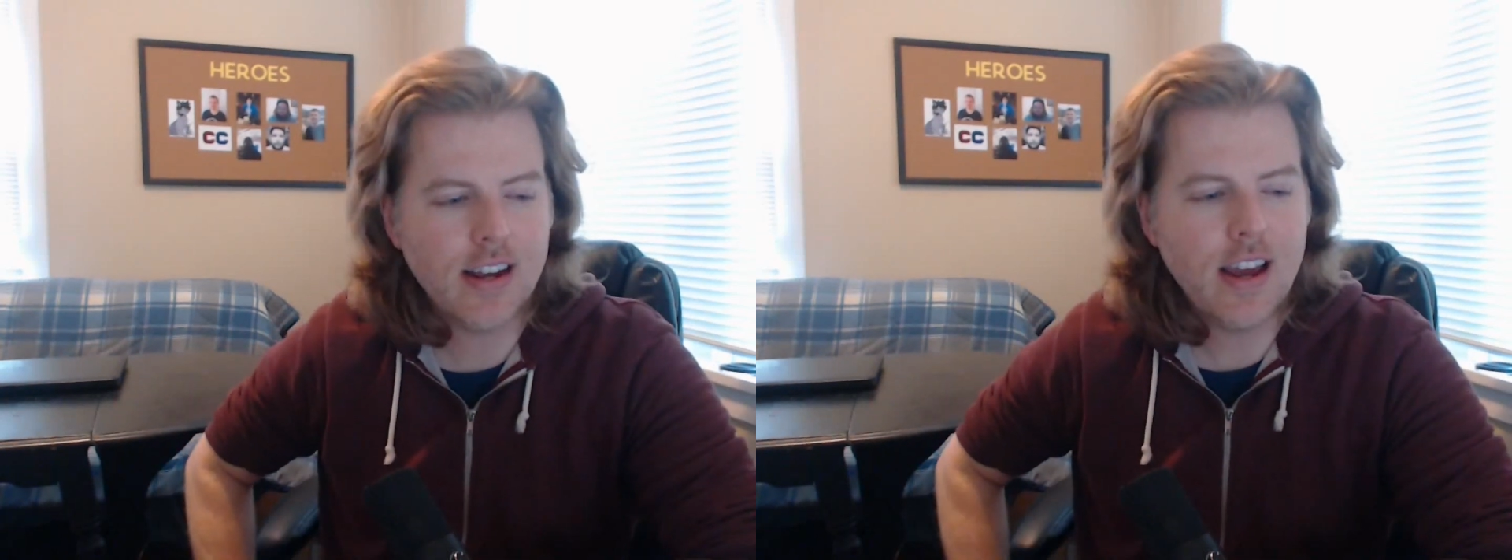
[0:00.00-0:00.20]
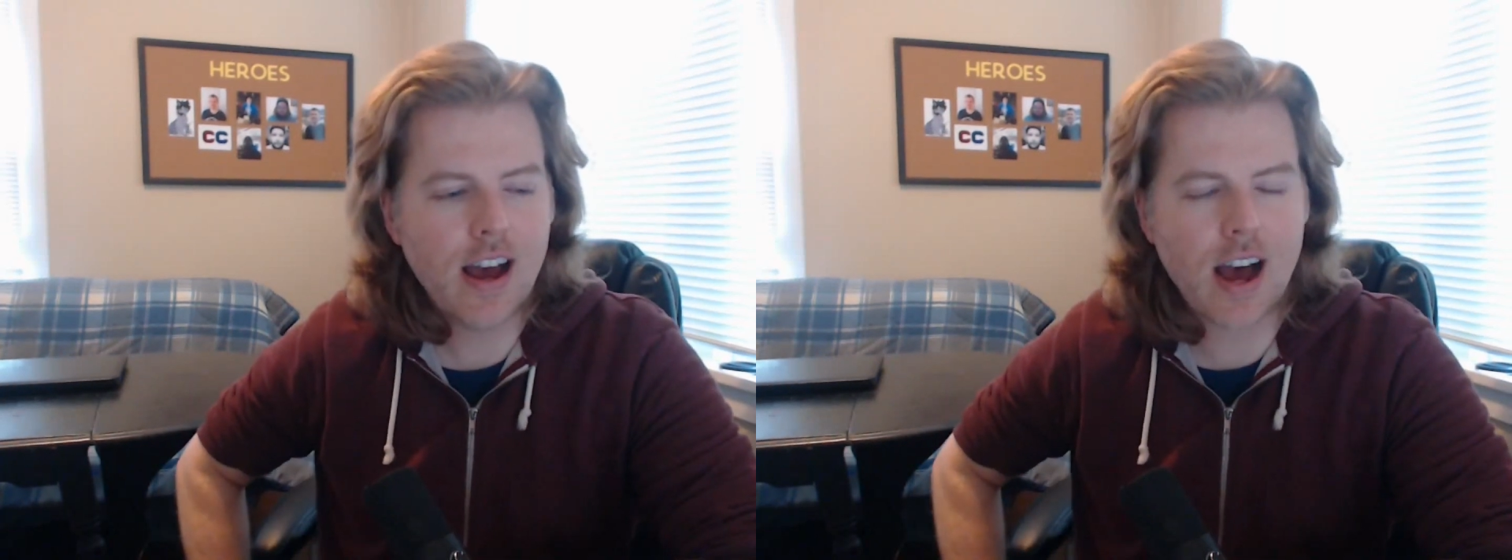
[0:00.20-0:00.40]

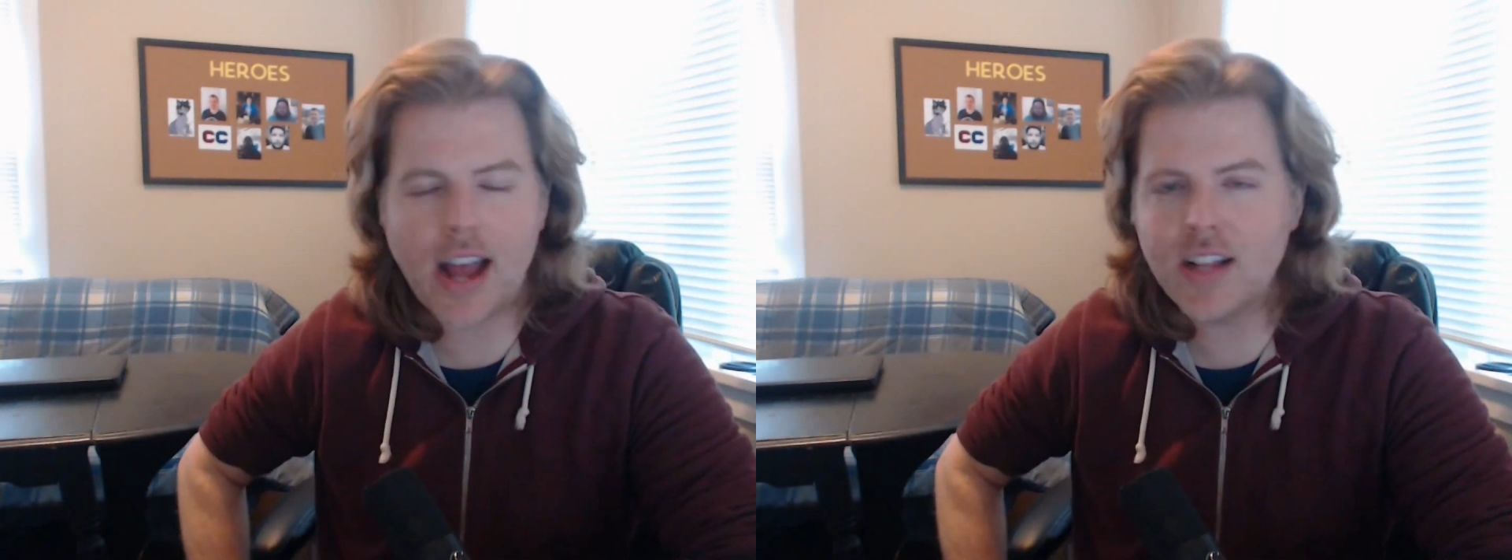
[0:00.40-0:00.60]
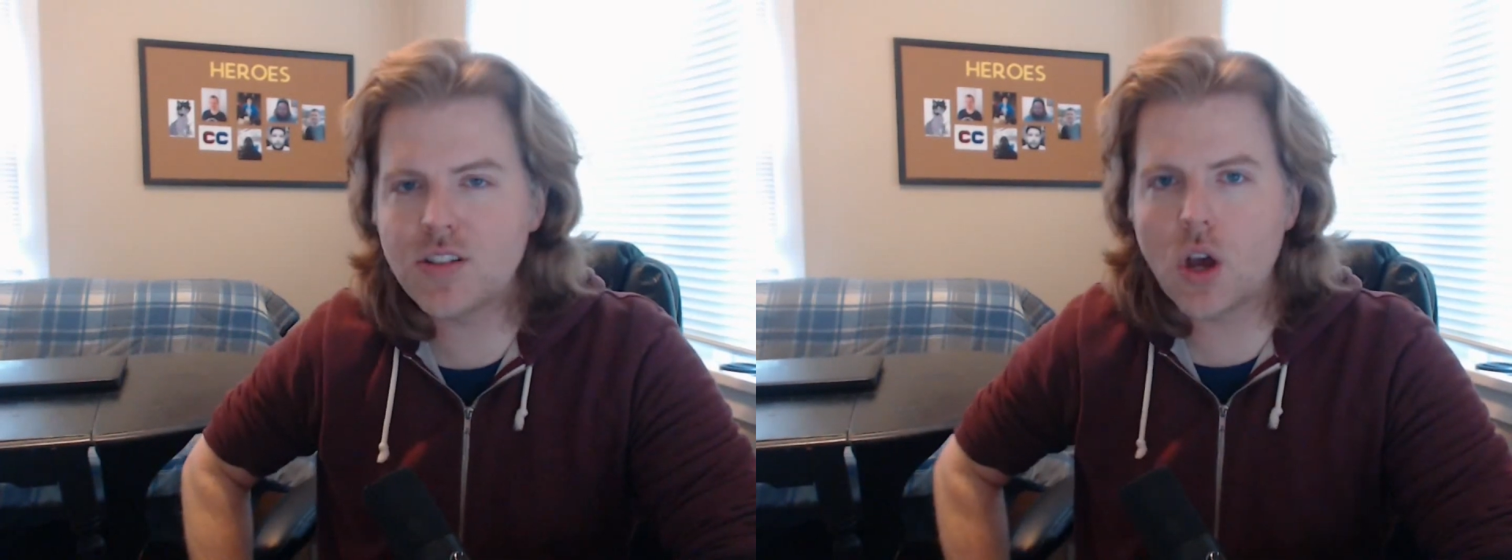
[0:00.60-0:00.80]
uh,
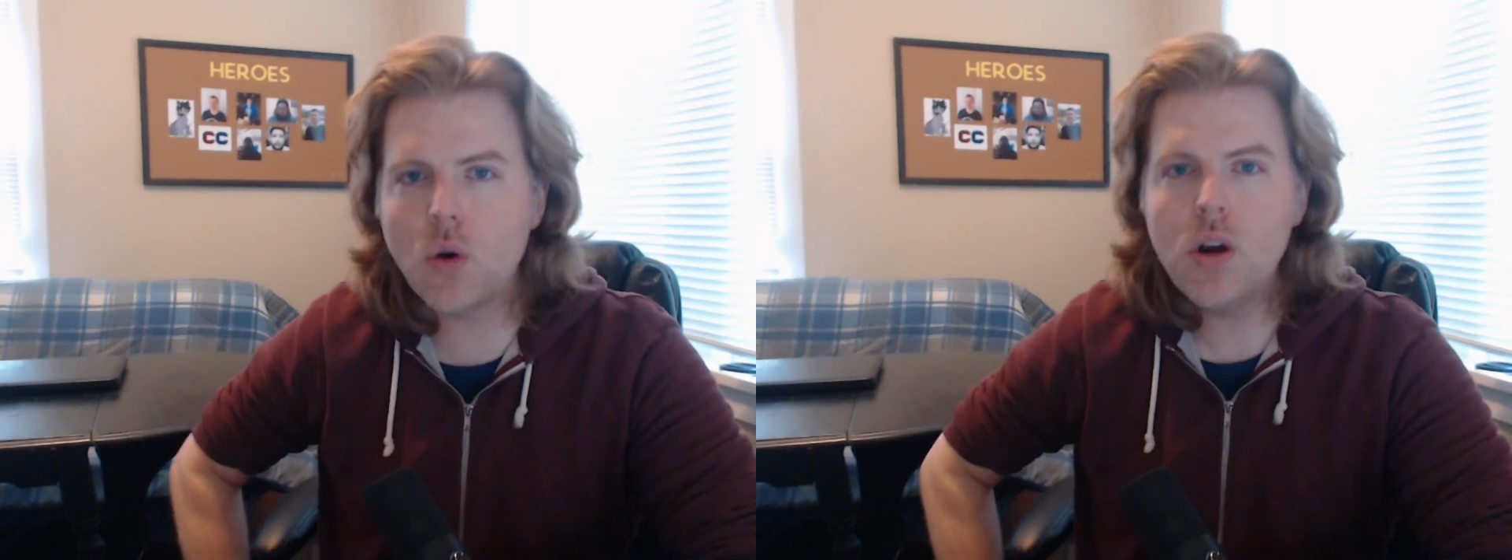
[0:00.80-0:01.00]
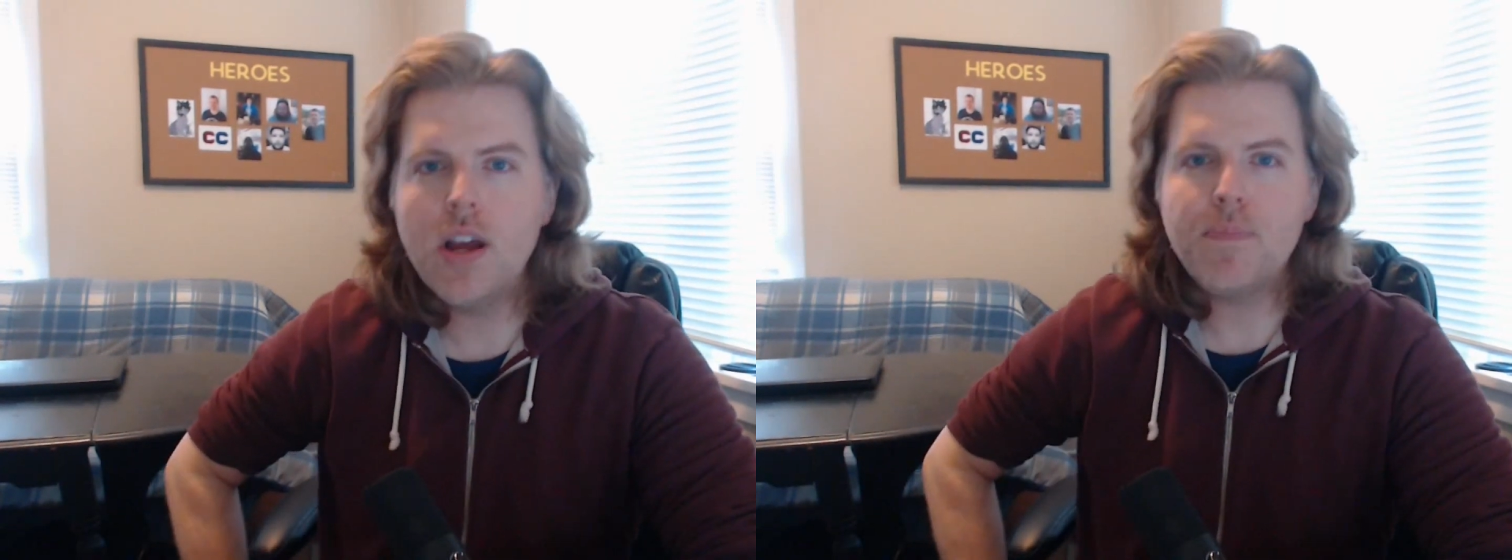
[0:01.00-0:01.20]
and so
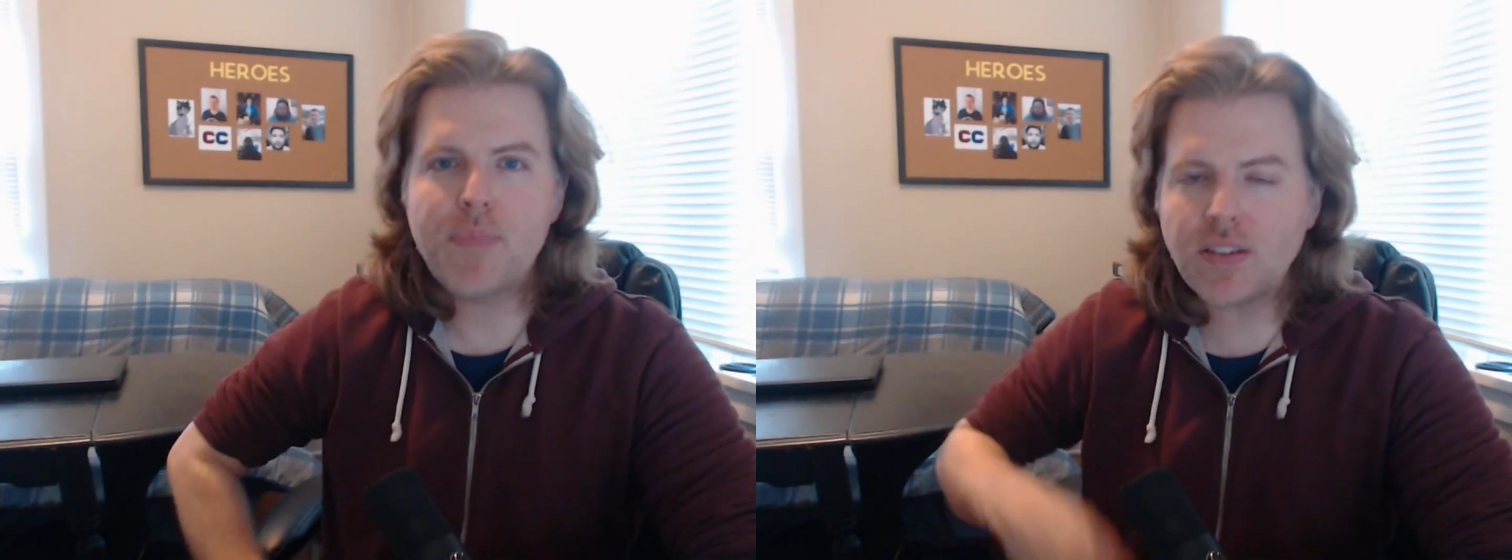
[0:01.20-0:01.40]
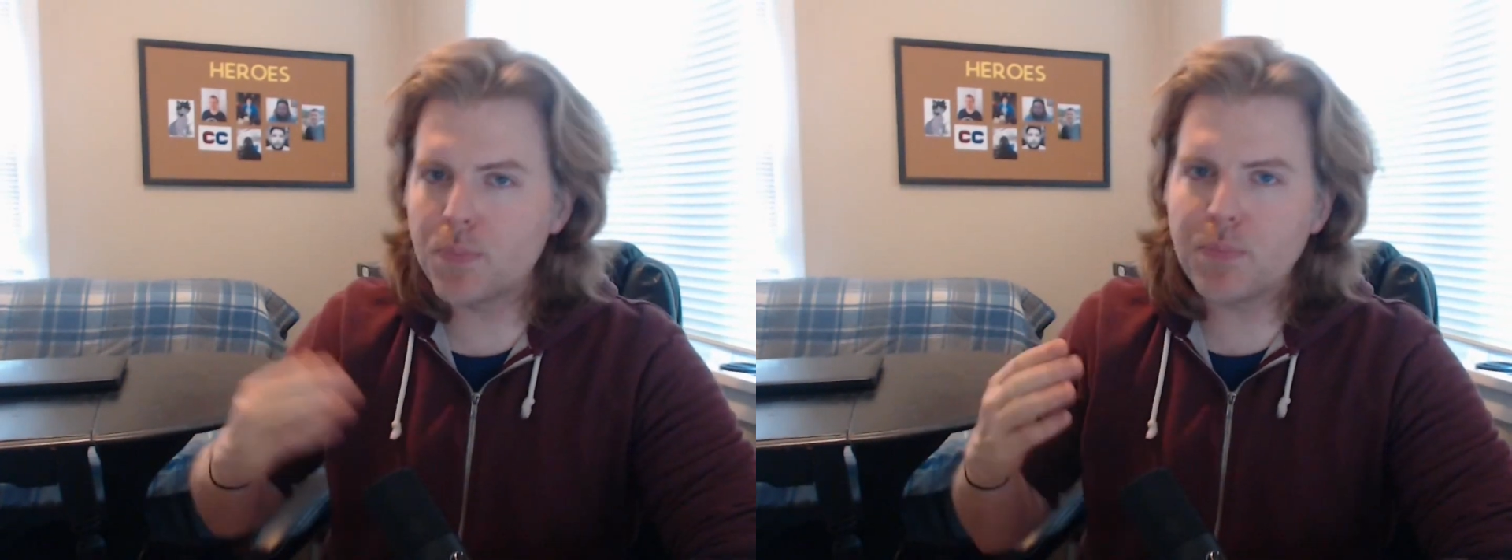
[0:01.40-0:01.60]

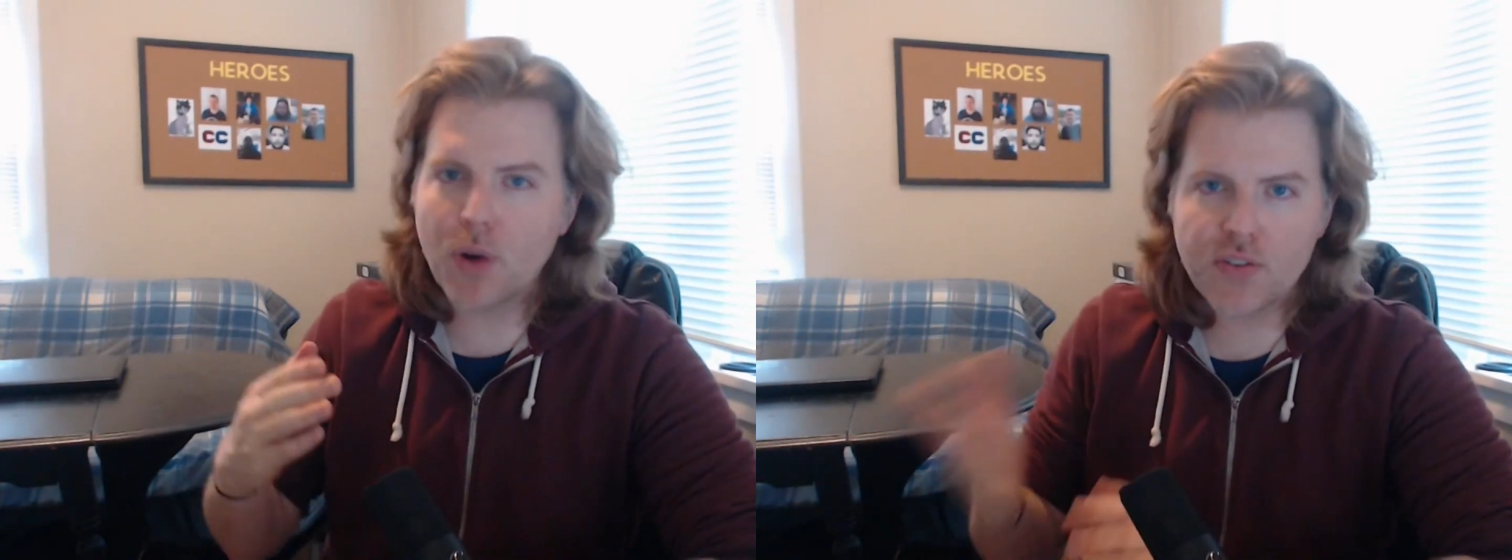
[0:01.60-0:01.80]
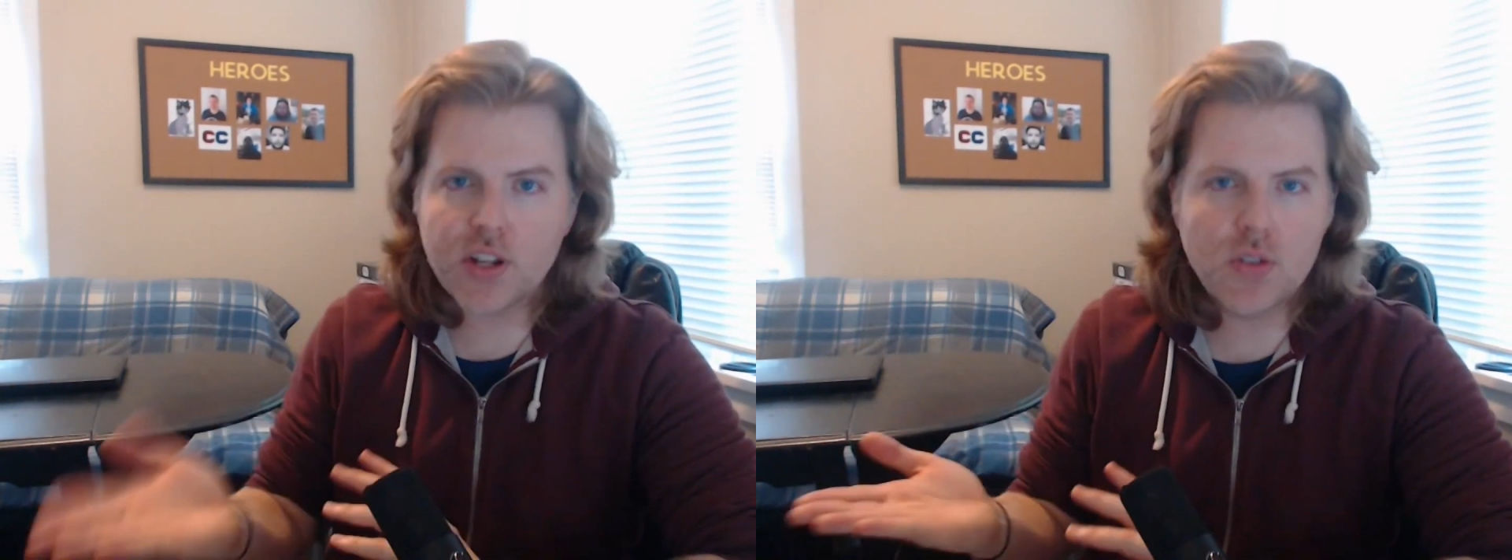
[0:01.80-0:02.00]
that's a perfect use